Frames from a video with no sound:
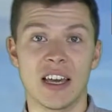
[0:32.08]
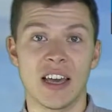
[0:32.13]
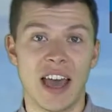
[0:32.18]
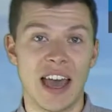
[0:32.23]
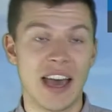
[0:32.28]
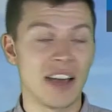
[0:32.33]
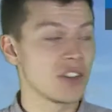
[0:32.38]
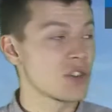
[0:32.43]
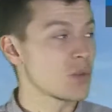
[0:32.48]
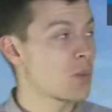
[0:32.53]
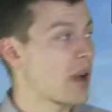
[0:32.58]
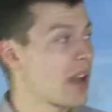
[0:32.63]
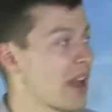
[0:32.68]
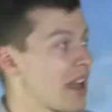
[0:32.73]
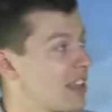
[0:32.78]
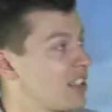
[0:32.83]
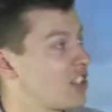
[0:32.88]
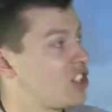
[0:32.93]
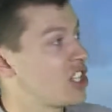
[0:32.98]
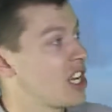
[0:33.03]

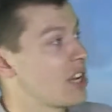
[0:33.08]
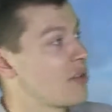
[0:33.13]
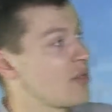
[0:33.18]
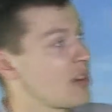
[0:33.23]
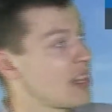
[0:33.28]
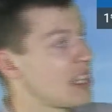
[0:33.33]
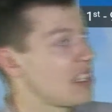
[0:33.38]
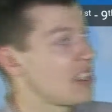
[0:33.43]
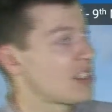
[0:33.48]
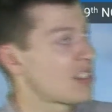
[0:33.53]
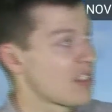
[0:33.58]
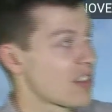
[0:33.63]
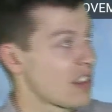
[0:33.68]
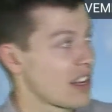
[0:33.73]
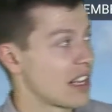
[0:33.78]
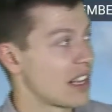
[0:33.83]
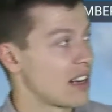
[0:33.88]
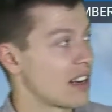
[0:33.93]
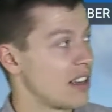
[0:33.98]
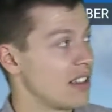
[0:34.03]
Elsewhere, generally southern
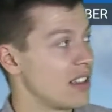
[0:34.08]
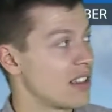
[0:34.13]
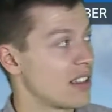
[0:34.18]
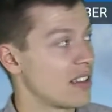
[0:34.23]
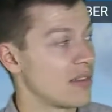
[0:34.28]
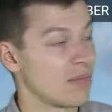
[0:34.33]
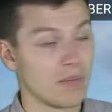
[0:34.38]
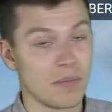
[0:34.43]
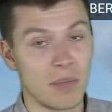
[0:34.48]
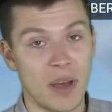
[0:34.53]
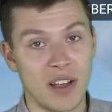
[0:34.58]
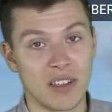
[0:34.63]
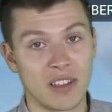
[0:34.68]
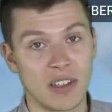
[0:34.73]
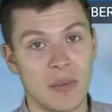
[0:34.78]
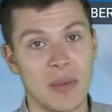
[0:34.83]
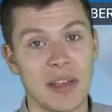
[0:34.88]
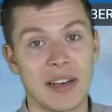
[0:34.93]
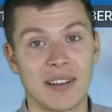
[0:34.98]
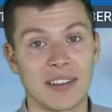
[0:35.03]
England and parts of
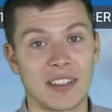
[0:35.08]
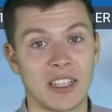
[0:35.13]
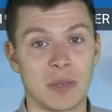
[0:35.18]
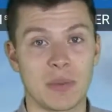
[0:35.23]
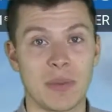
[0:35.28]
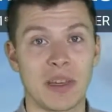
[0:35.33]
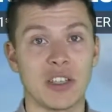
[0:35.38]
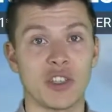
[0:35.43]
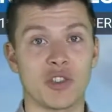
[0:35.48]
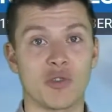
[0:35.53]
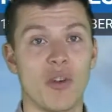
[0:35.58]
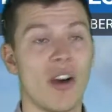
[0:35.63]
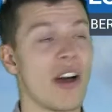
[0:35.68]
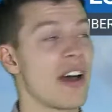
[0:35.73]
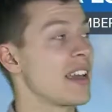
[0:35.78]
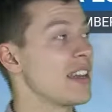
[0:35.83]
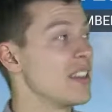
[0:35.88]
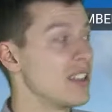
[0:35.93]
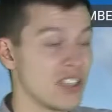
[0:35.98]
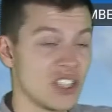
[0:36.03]
the Midlands has been
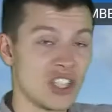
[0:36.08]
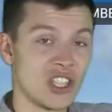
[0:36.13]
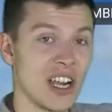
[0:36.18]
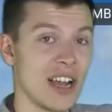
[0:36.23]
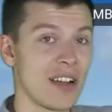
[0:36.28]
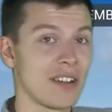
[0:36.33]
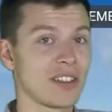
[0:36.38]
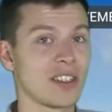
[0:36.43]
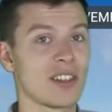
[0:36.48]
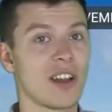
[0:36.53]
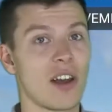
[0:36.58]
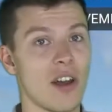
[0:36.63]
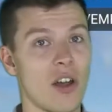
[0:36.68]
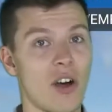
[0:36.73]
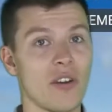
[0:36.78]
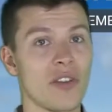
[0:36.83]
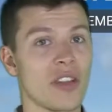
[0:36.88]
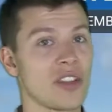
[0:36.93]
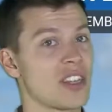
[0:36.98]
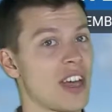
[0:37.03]
dry, sheltered a lot
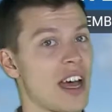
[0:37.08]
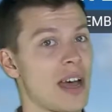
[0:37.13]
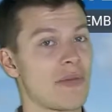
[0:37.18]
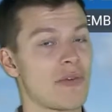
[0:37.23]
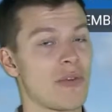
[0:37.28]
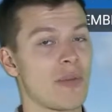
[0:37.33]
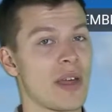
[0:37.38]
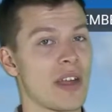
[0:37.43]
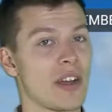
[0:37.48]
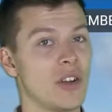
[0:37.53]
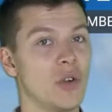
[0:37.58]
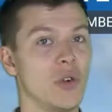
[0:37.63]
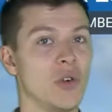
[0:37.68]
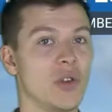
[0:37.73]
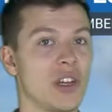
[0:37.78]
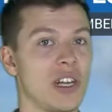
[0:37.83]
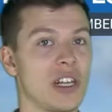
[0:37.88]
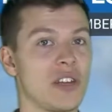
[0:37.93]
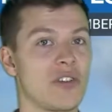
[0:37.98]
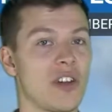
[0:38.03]
of the time from that
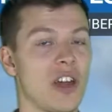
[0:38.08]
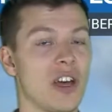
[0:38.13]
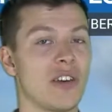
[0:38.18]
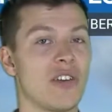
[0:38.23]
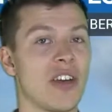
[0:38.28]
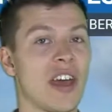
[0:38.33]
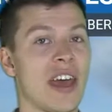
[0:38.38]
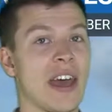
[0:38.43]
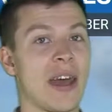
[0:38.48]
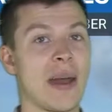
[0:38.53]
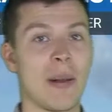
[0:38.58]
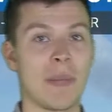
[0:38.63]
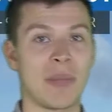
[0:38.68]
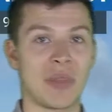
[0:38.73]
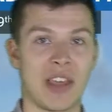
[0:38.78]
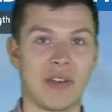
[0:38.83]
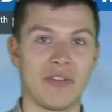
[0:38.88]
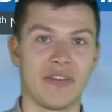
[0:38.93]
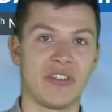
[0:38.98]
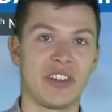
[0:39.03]
northerly flow of air
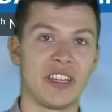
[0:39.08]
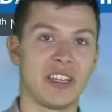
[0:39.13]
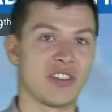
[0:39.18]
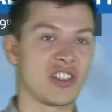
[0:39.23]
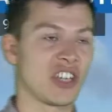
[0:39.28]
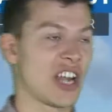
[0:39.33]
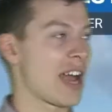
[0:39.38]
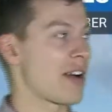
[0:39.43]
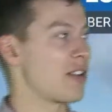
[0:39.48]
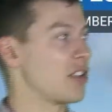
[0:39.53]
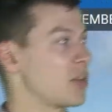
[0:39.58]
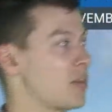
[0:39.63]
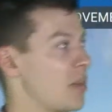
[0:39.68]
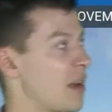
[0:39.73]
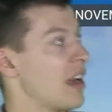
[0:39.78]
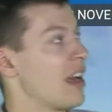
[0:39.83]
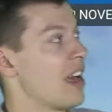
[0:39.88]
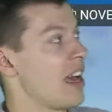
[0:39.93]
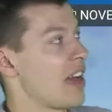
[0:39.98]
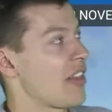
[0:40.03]
and feed of showers.
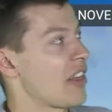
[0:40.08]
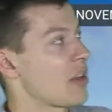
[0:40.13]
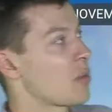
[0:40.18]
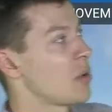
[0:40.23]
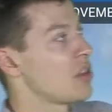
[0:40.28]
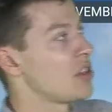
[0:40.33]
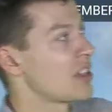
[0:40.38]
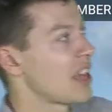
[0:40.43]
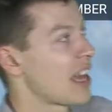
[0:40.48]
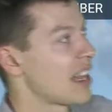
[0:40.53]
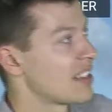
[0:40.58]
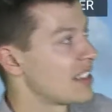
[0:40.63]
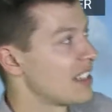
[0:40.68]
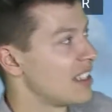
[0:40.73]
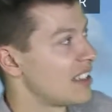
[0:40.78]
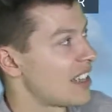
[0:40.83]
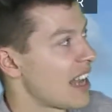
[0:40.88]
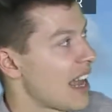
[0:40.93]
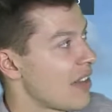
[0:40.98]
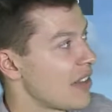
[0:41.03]
But I think what you can see
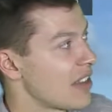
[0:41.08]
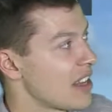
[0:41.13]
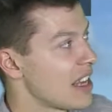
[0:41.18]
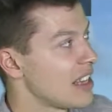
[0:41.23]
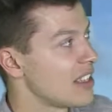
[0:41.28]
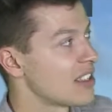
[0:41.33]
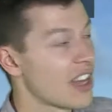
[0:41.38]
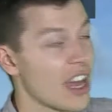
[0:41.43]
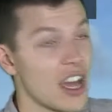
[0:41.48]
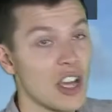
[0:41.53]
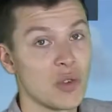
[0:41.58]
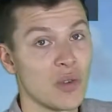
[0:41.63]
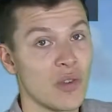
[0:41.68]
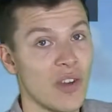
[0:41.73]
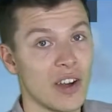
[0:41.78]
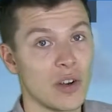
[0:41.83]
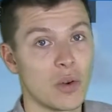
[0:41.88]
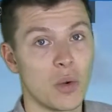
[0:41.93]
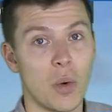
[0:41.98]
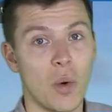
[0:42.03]
is down the east coast, we've
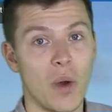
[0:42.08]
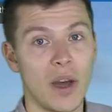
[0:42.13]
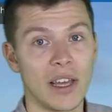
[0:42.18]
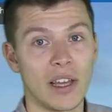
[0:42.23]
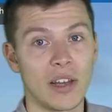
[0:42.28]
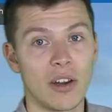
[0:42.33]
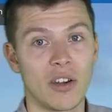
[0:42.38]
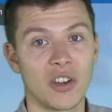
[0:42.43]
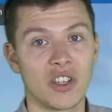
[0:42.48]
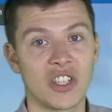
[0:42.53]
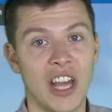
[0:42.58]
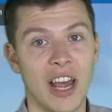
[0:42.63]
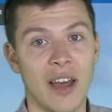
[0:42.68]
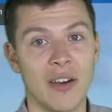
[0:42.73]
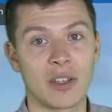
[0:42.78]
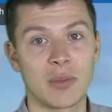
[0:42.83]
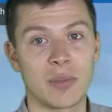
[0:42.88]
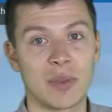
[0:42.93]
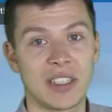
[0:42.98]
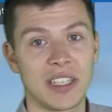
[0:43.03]
had quite a lot of
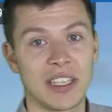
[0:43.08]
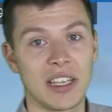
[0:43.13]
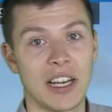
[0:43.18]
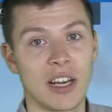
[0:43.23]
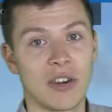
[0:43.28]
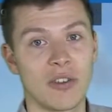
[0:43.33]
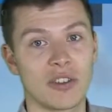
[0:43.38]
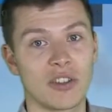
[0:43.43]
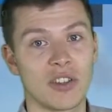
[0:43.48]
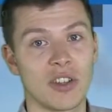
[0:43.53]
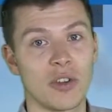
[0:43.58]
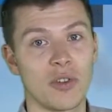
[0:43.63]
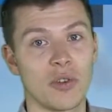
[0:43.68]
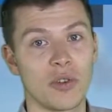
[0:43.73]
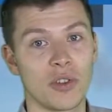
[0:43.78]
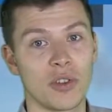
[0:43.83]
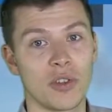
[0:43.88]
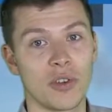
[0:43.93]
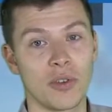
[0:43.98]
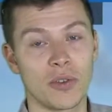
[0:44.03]
showers, particularly across the
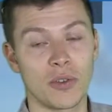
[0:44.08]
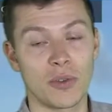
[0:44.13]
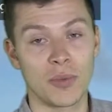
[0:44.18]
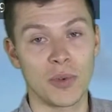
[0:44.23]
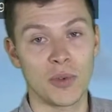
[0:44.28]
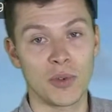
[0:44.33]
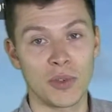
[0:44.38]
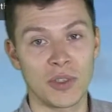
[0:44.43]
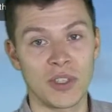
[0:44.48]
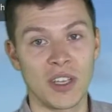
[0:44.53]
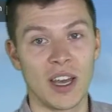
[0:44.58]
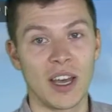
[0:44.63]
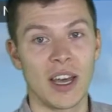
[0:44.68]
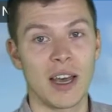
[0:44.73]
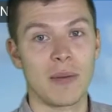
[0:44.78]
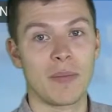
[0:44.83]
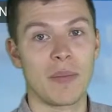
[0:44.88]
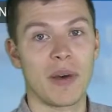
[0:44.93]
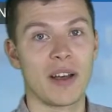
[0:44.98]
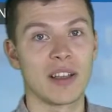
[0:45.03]
North York Moors,
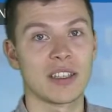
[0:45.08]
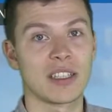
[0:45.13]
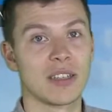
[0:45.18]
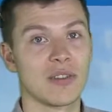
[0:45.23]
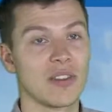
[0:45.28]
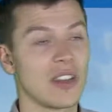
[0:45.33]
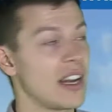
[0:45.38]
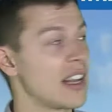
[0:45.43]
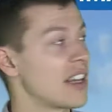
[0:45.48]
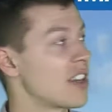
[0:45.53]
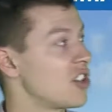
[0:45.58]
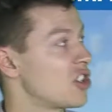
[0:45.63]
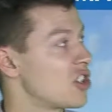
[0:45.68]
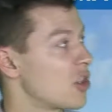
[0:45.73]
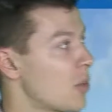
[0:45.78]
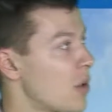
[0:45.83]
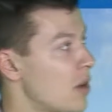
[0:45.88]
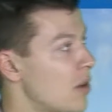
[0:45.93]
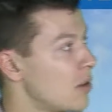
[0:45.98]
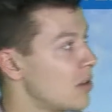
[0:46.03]
parts of the
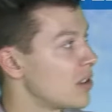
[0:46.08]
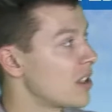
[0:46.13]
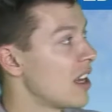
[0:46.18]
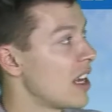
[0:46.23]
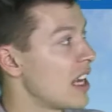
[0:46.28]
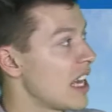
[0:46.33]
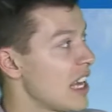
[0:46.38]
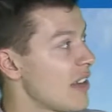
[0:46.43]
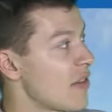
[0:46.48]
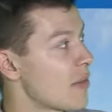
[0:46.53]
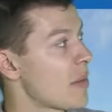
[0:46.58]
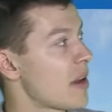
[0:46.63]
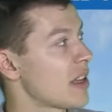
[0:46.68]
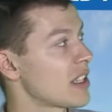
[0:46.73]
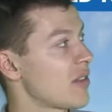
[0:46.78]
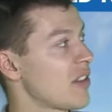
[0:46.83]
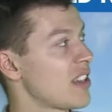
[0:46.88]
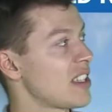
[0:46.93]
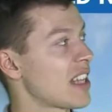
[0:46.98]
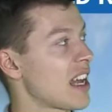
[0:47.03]
Lincolnshire Wolds, even parts
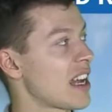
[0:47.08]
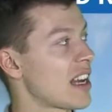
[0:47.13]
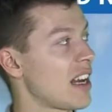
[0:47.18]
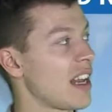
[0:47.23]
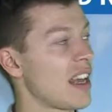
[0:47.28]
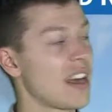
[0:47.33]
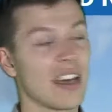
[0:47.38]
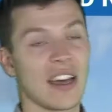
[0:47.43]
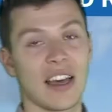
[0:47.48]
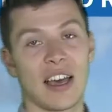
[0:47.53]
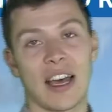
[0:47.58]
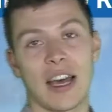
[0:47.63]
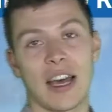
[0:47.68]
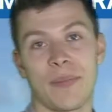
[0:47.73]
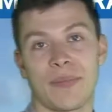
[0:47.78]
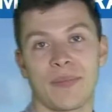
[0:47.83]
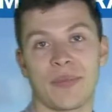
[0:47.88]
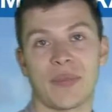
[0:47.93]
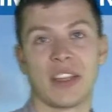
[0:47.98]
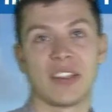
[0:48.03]
of East Anglia
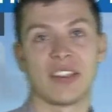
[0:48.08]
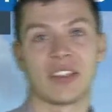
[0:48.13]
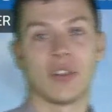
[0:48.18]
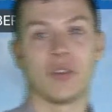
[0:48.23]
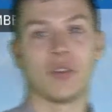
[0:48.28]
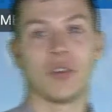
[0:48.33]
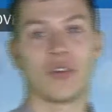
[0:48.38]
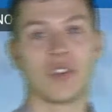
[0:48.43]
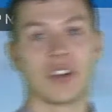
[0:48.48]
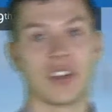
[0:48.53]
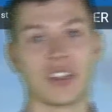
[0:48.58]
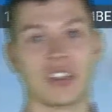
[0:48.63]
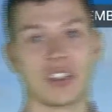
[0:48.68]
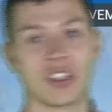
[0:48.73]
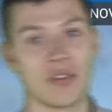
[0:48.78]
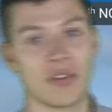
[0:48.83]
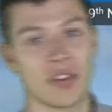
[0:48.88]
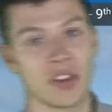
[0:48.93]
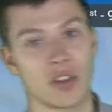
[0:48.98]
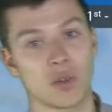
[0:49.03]
into Norfolk and
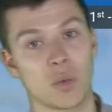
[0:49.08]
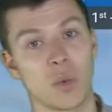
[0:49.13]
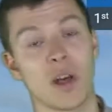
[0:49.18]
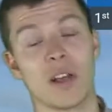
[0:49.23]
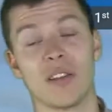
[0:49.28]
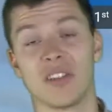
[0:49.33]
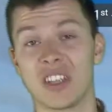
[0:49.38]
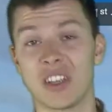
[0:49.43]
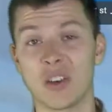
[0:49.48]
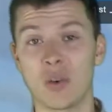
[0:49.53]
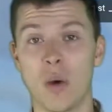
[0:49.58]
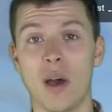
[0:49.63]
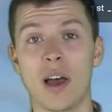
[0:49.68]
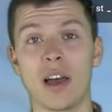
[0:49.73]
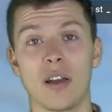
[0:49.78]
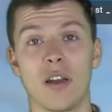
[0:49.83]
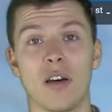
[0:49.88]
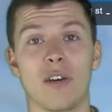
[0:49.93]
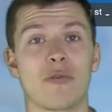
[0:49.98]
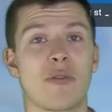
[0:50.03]
Suffolk as well. I've seen quite
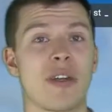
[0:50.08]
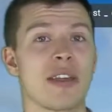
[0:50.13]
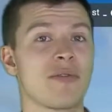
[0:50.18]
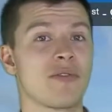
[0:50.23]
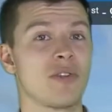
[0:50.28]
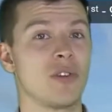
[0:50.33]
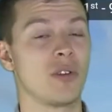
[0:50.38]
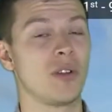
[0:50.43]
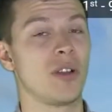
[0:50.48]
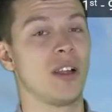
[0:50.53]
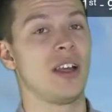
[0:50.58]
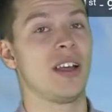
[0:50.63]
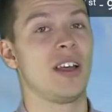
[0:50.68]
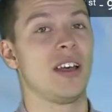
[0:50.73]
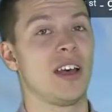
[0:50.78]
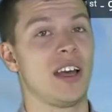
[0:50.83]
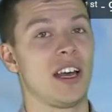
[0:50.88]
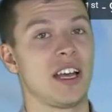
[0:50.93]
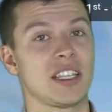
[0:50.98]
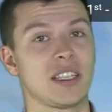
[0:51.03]
a lot of rainfall,
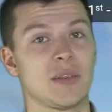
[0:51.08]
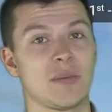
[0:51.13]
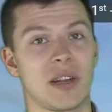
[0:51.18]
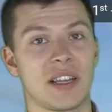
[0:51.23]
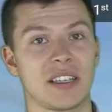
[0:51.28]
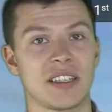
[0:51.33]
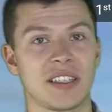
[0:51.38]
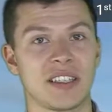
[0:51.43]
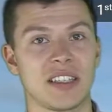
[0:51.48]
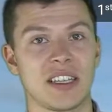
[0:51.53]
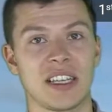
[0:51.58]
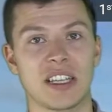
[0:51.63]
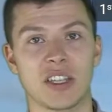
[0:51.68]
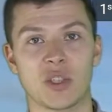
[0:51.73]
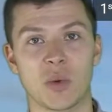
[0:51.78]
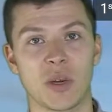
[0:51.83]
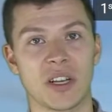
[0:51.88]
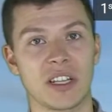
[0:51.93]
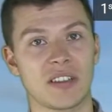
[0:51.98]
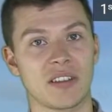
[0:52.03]
some places seeing
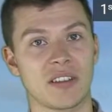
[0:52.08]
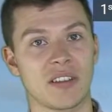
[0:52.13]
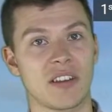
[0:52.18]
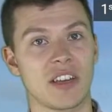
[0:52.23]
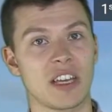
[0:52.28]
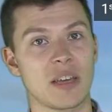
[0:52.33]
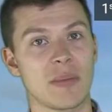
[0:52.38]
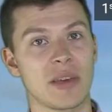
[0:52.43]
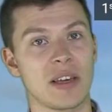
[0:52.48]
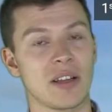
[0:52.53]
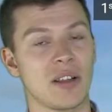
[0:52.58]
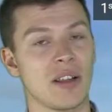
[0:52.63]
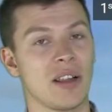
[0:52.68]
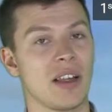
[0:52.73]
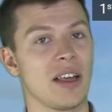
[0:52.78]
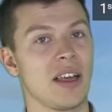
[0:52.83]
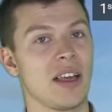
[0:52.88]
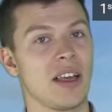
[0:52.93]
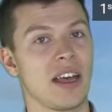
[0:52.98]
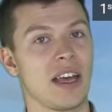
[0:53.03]
20 to 30 mil,
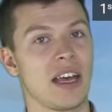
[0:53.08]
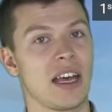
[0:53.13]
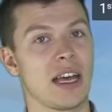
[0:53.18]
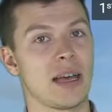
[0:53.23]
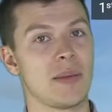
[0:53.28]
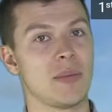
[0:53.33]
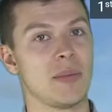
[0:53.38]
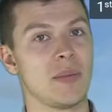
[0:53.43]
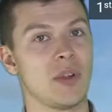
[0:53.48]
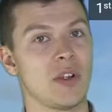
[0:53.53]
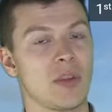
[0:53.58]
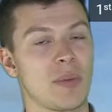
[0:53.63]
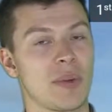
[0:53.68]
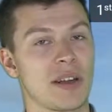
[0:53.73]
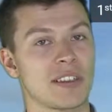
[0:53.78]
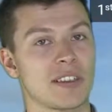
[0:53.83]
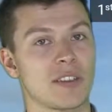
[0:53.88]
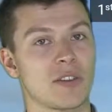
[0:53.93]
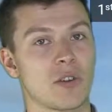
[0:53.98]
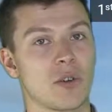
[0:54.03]
other
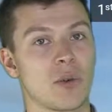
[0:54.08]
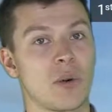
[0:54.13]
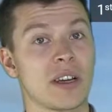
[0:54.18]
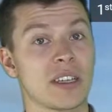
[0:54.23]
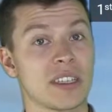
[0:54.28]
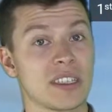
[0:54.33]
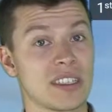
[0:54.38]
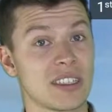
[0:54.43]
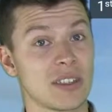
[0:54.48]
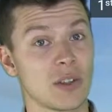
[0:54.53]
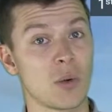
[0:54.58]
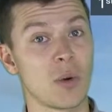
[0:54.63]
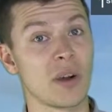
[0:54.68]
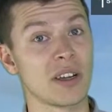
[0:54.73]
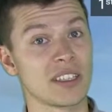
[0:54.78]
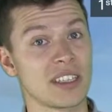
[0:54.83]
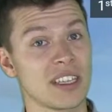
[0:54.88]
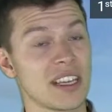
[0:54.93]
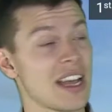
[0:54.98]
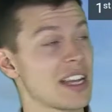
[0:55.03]
places not
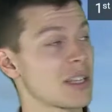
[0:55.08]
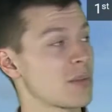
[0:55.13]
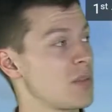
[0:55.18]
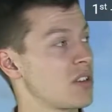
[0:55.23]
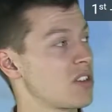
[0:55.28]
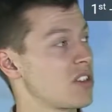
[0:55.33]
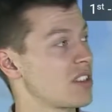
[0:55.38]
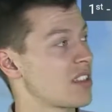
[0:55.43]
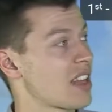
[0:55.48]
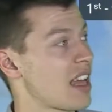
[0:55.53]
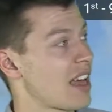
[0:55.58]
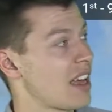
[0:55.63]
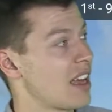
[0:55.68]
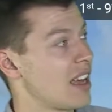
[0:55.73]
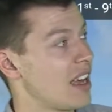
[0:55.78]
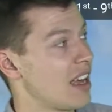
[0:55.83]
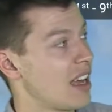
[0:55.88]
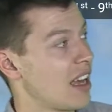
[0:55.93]
quite seeing as much as that.